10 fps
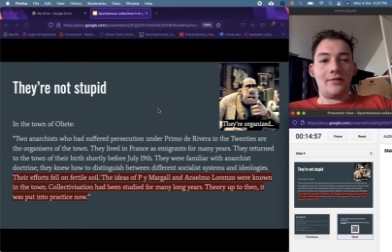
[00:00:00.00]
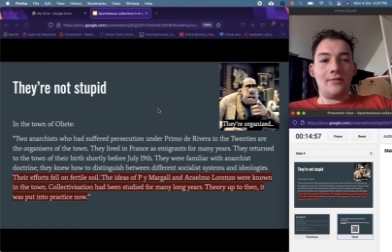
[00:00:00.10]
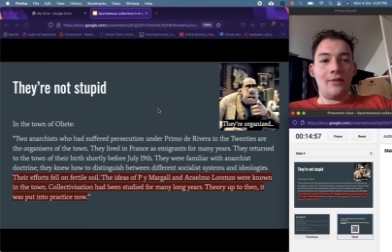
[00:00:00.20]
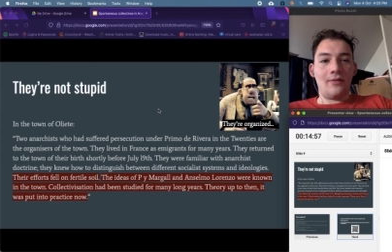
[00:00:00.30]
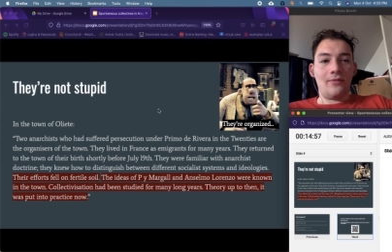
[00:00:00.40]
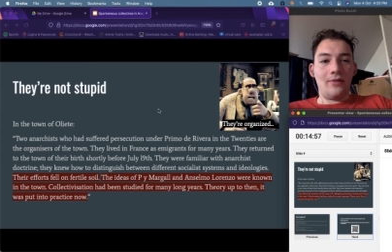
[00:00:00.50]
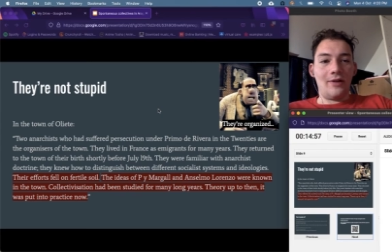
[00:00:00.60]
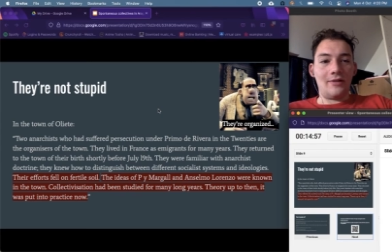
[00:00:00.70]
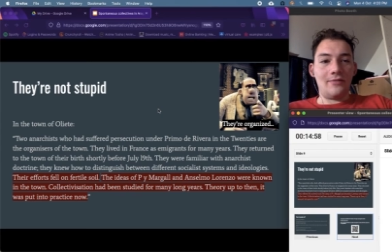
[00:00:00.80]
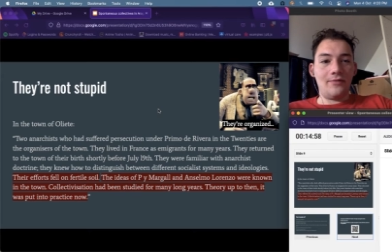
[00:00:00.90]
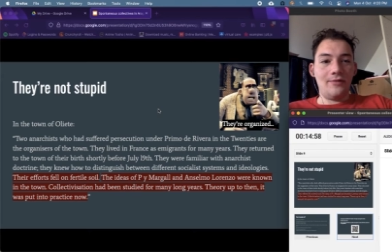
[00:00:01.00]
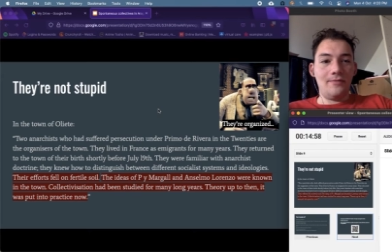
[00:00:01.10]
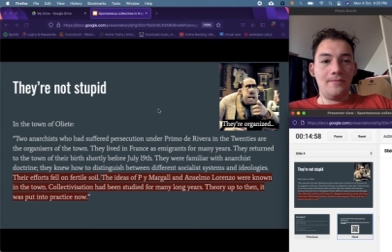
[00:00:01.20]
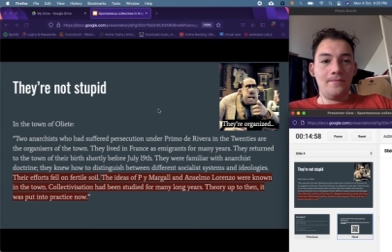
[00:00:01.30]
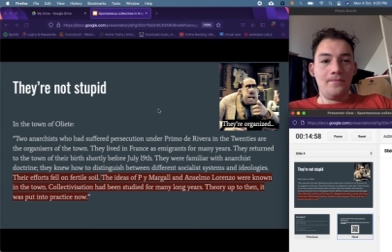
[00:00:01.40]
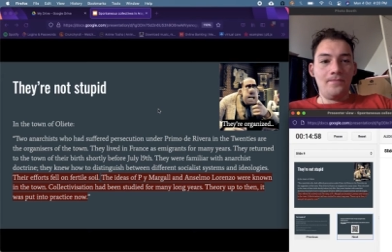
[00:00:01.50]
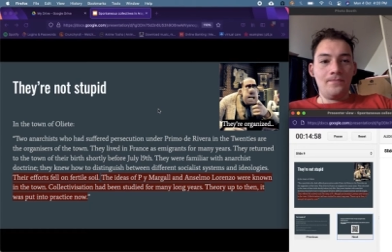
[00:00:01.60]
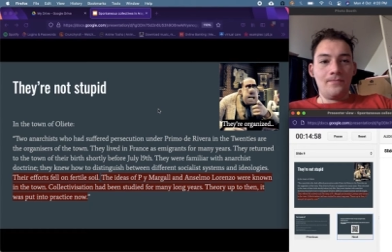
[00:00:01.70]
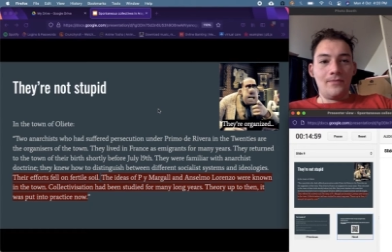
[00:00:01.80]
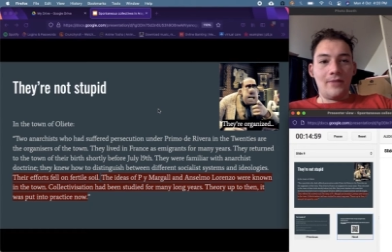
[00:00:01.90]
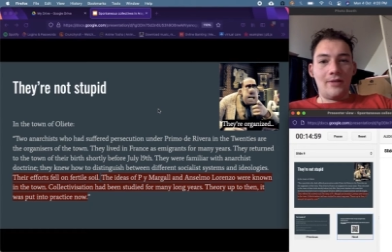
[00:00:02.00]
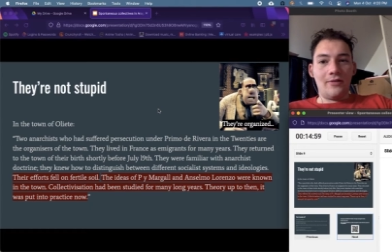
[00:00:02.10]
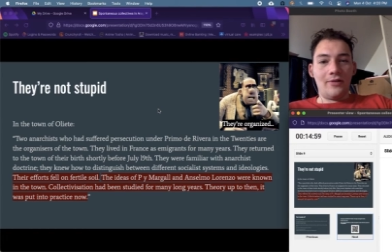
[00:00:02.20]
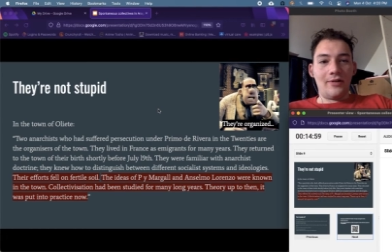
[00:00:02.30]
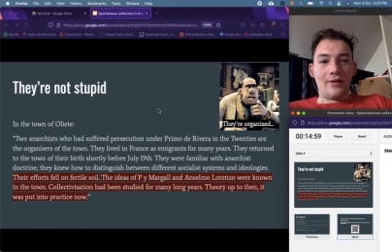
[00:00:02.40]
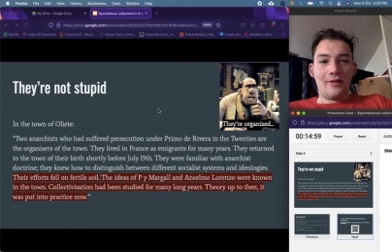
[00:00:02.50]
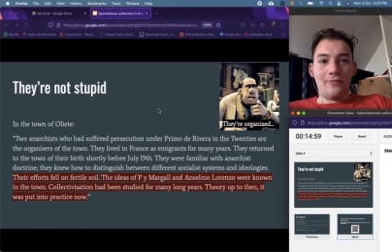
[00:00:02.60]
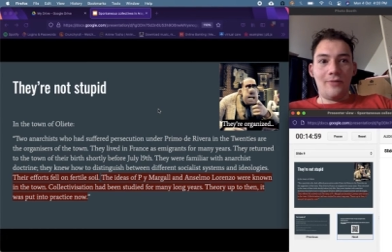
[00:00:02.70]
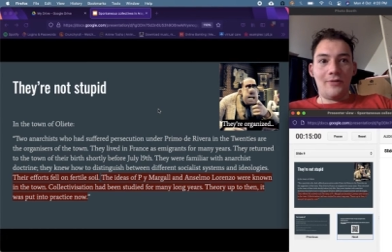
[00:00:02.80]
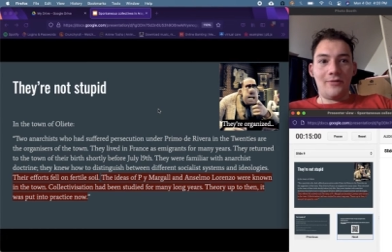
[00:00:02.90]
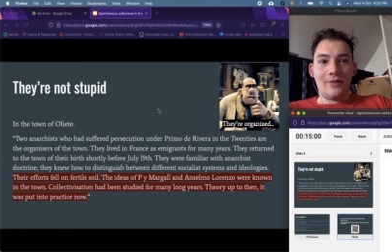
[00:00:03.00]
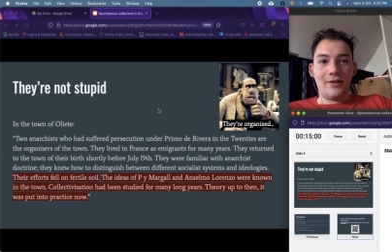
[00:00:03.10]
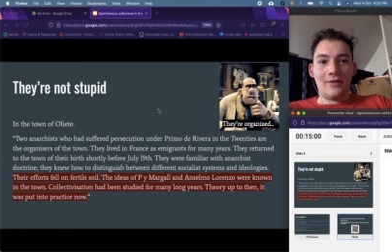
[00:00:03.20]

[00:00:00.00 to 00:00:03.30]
like philosophy, and they were like kind of well read.